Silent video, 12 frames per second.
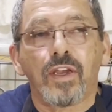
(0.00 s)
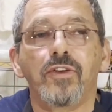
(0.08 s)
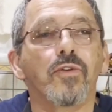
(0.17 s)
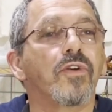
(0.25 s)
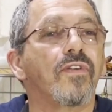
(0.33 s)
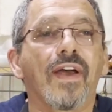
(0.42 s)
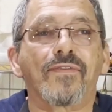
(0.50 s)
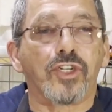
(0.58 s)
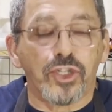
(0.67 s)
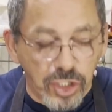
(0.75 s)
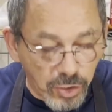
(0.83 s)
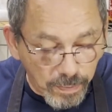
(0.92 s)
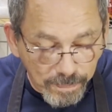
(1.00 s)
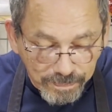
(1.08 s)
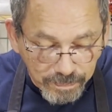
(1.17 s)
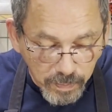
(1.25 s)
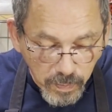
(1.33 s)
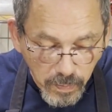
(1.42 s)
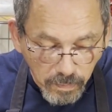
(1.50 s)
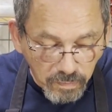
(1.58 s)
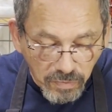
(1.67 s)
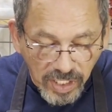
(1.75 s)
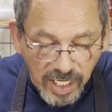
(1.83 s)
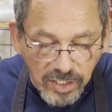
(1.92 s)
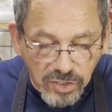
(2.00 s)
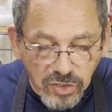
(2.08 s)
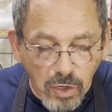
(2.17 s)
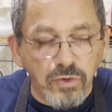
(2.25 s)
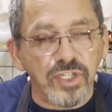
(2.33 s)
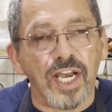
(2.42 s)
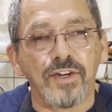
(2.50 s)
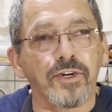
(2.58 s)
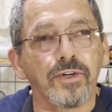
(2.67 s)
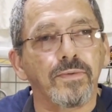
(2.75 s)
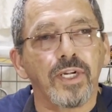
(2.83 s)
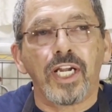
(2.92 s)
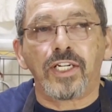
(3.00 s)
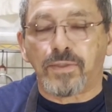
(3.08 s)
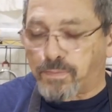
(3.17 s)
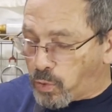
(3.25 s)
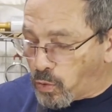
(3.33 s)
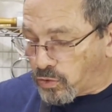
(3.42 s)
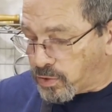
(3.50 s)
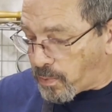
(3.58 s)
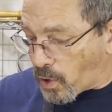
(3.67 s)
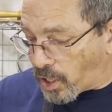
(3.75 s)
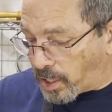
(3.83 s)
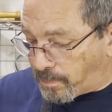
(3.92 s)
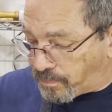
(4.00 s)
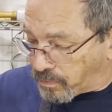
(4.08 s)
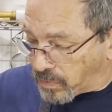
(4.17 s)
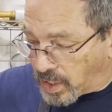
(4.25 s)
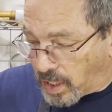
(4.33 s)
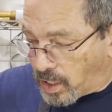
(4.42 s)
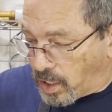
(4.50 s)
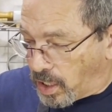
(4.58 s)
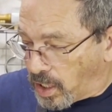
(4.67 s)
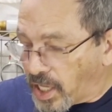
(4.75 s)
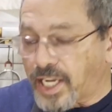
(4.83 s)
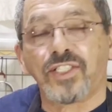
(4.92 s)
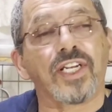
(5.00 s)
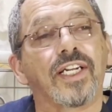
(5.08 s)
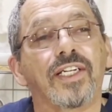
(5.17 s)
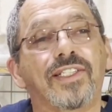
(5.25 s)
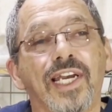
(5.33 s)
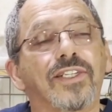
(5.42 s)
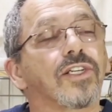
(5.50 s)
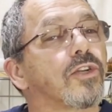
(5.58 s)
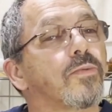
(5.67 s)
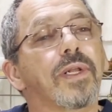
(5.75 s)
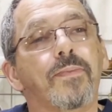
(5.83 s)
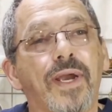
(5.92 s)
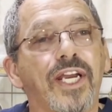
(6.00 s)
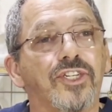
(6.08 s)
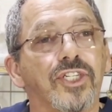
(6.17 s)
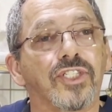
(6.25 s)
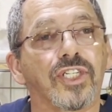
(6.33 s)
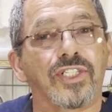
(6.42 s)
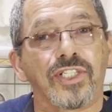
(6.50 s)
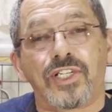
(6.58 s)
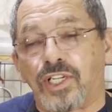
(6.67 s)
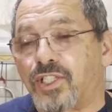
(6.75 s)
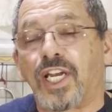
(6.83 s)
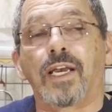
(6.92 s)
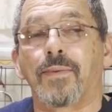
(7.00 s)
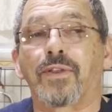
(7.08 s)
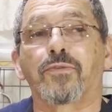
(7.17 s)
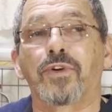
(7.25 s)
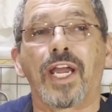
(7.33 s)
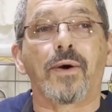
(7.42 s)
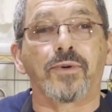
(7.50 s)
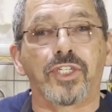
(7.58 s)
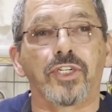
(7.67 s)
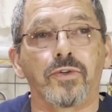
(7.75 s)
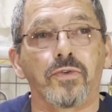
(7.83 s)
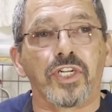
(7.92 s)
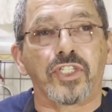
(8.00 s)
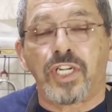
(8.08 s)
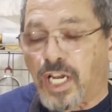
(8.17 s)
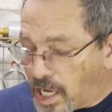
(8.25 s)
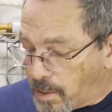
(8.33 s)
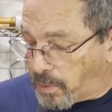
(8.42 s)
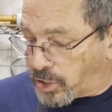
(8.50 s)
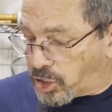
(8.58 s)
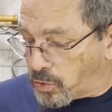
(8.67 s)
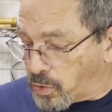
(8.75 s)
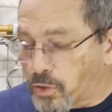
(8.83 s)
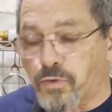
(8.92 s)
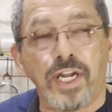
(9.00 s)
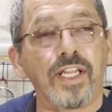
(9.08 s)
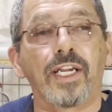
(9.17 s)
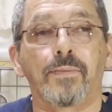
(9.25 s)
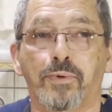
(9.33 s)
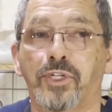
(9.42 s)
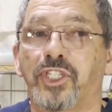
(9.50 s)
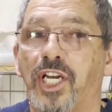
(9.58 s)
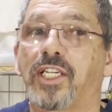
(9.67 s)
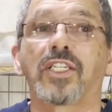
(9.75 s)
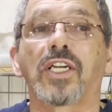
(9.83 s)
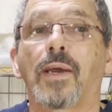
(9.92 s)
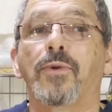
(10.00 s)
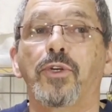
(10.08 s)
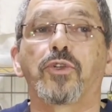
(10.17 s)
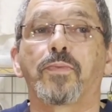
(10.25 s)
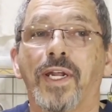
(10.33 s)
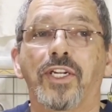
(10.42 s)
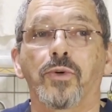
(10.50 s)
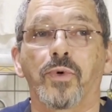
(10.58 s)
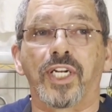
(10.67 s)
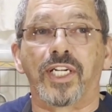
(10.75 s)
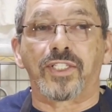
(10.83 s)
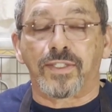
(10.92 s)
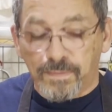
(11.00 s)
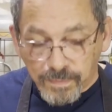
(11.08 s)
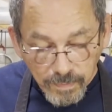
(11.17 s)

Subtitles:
You don't even have to chew. It's so tender, it pulls apart. Like I said, it takes a little bit of patience, because it does take about 3 hours to do this, but you will greatly appreciate the time that you spend doing this.